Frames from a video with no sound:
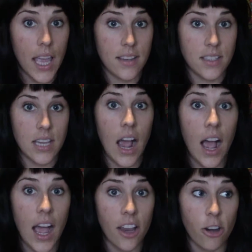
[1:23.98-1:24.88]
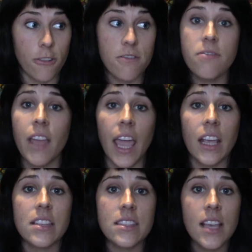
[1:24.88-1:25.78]
entire
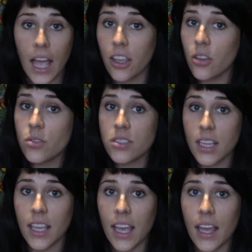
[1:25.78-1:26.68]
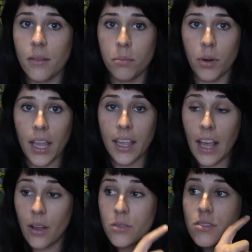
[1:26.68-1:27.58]
face. I used to get
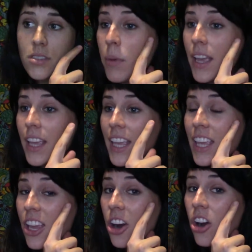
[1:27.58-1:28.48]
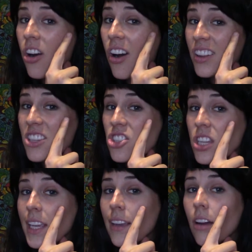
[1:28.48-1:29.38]
breakouts here on this
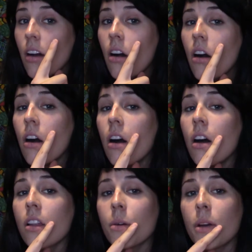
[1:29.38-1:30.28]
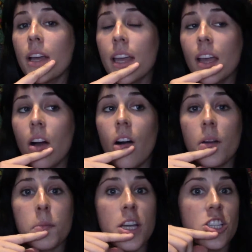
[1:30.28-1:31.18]
cheek, all the way
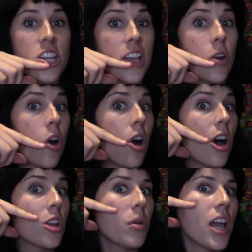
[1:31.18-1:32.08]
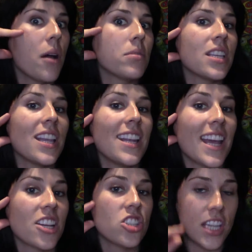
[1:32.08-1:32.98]
on my chin, all the way up to the
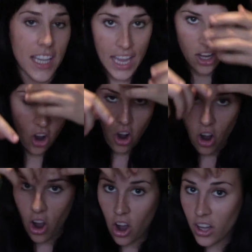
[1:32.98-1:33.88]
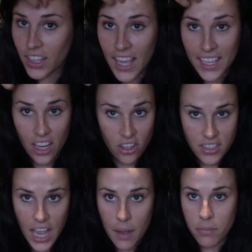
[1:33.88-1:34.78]
next cheek, and all like on
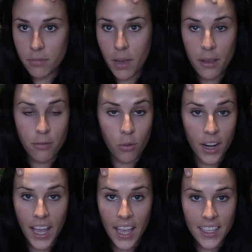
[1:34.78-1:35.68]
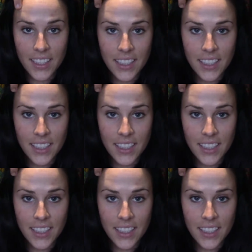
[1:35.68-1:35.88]
top of my forehead.